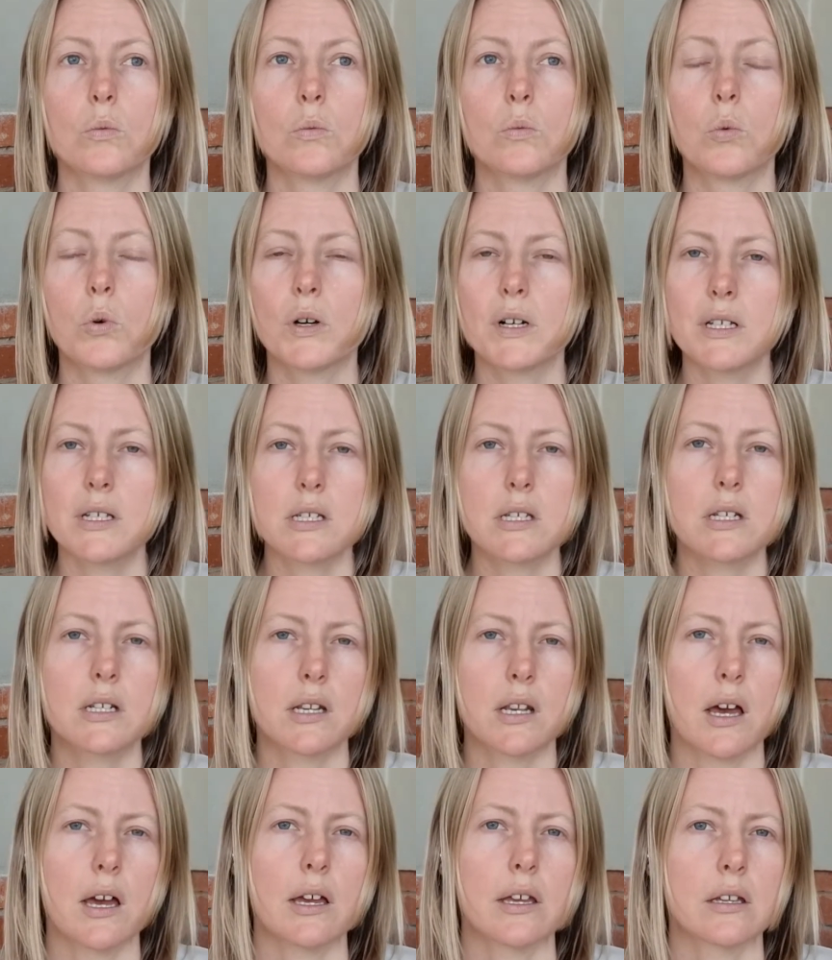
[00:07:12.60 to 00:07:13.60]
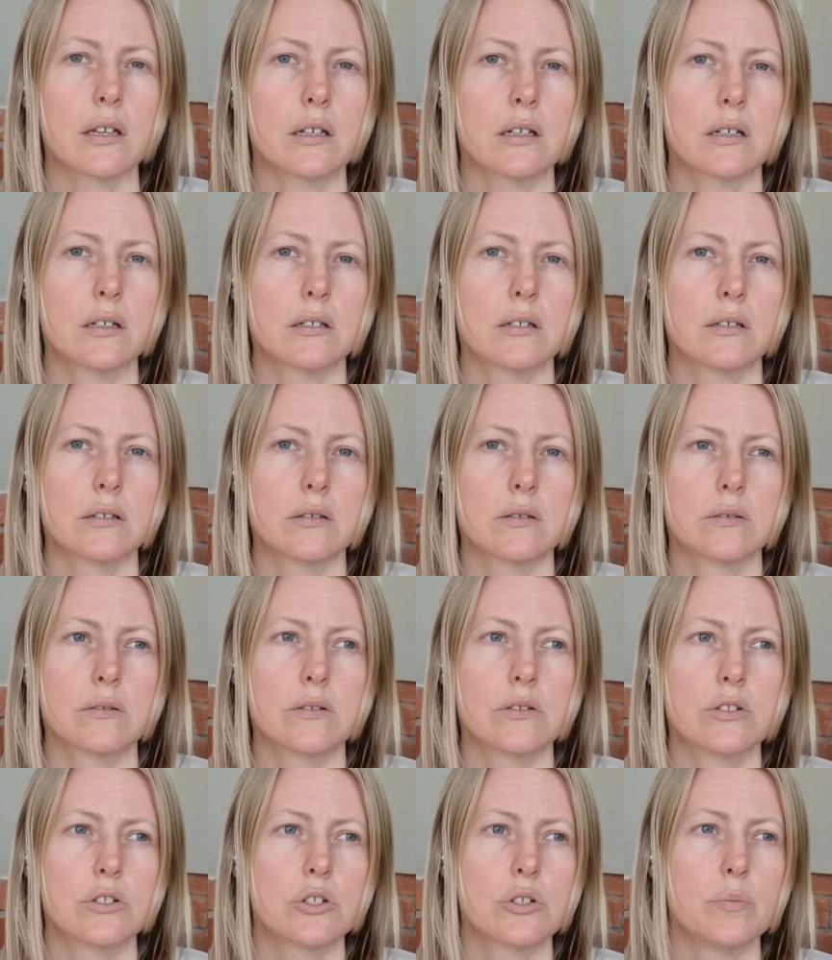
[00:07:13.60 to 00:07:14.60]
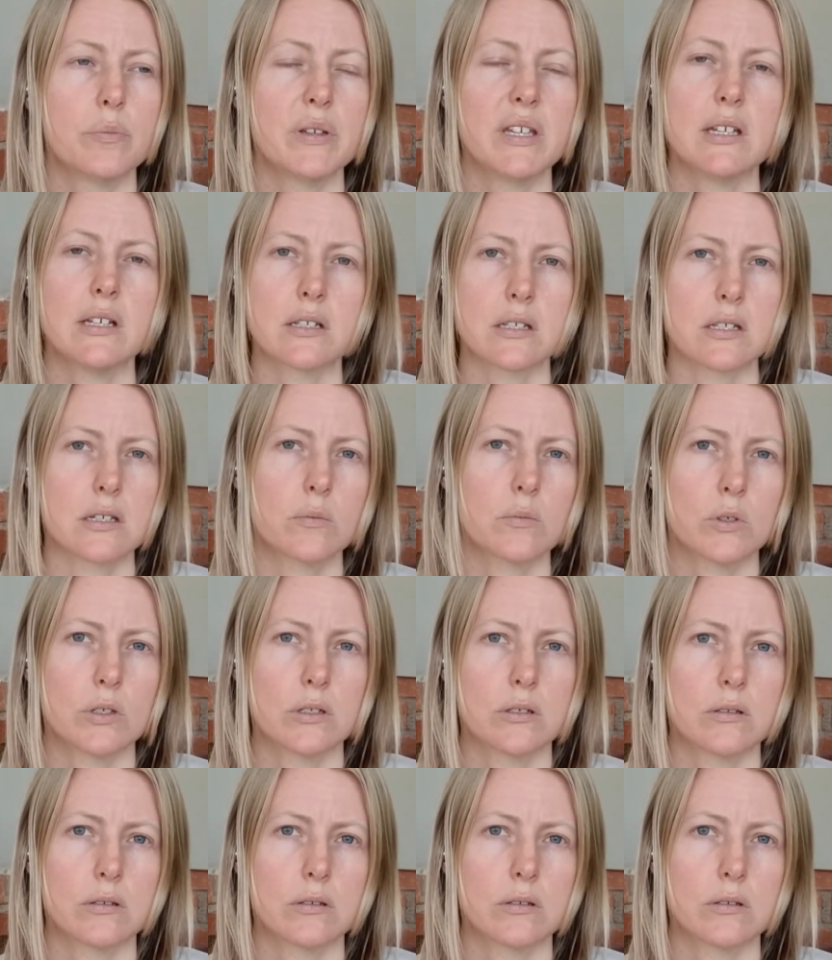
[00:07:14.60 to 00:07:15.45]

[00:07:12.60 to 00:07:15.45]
what is it like to be in someone